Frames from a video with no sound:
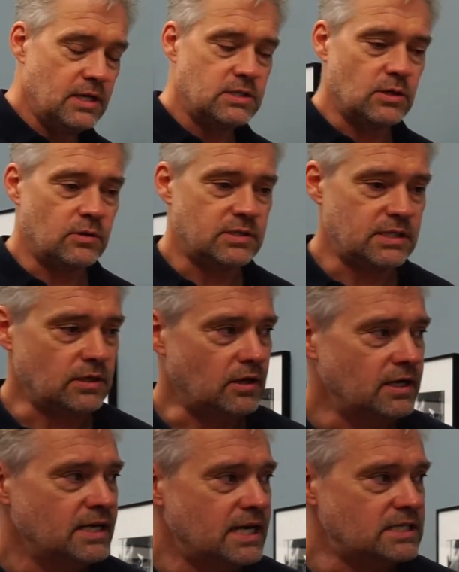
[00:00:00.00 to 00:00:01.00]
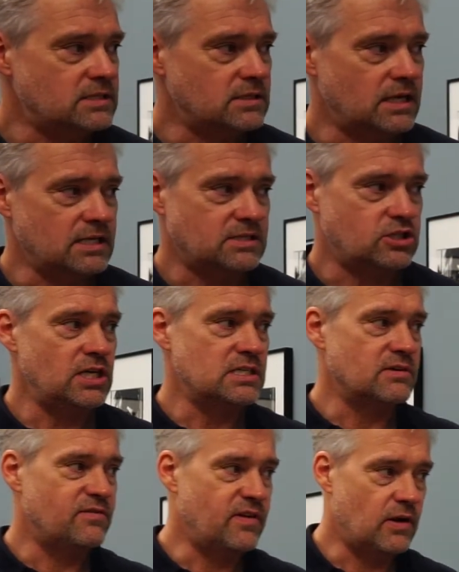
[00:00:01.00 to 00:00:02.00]
So she
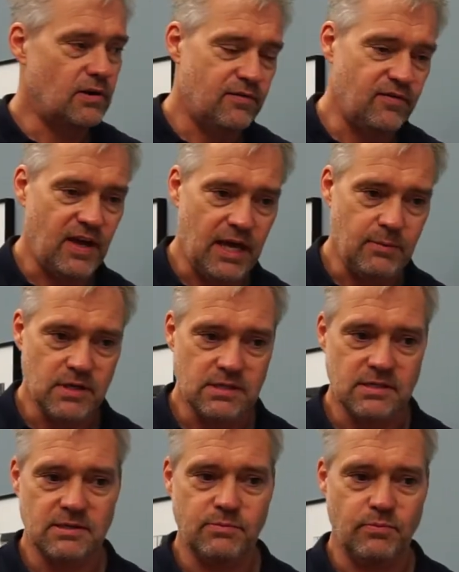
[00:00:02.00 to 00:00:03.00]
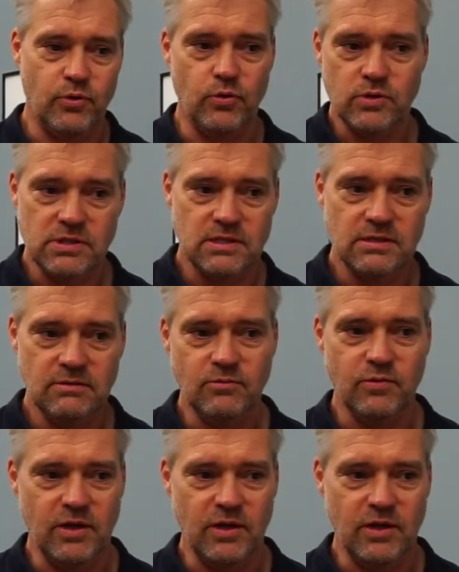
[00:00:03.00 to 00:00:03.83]
is a very famous person.